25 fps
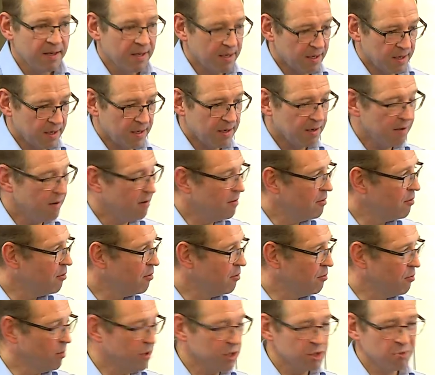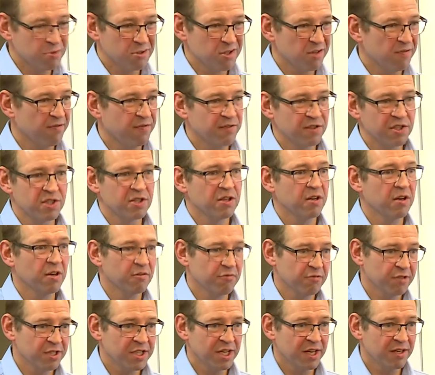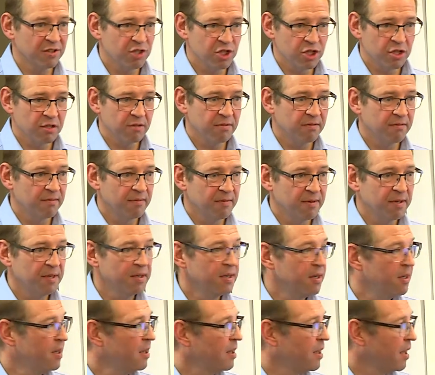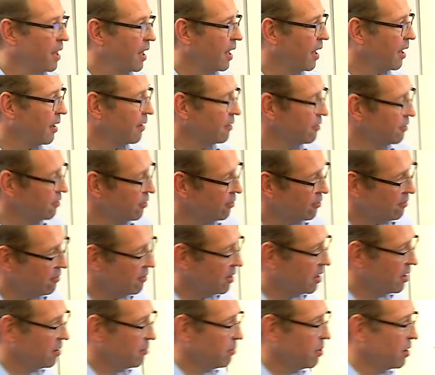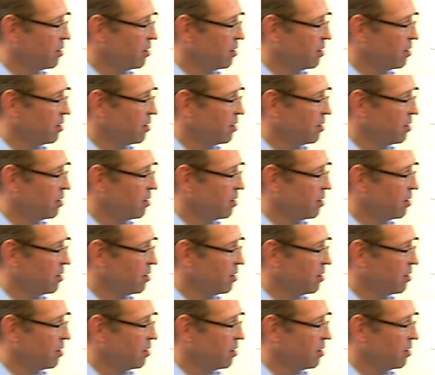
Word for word: uh, which was a facade retention and it had